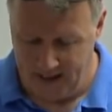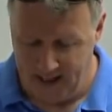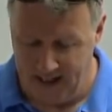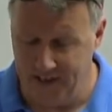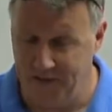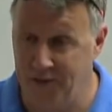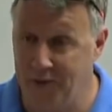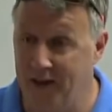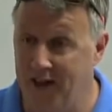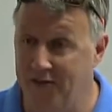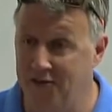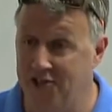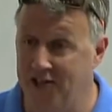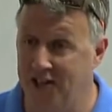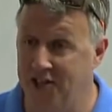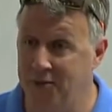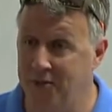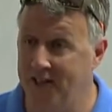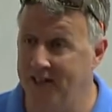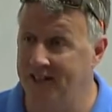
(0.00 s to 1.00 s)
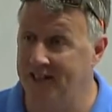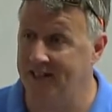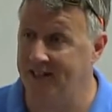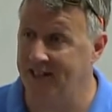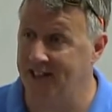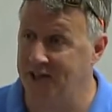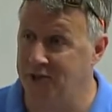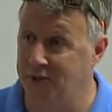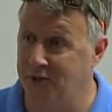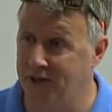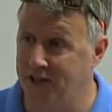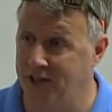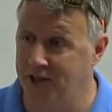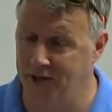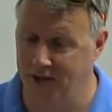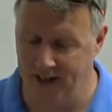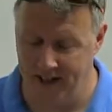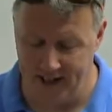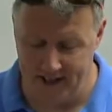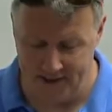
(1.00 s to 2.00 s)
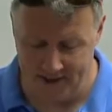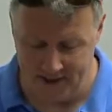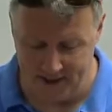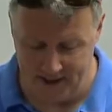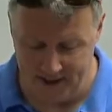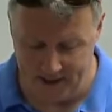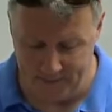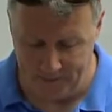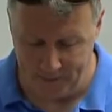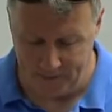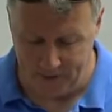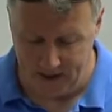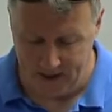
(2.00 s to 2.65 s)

And if you have genuine intellectual curiosity,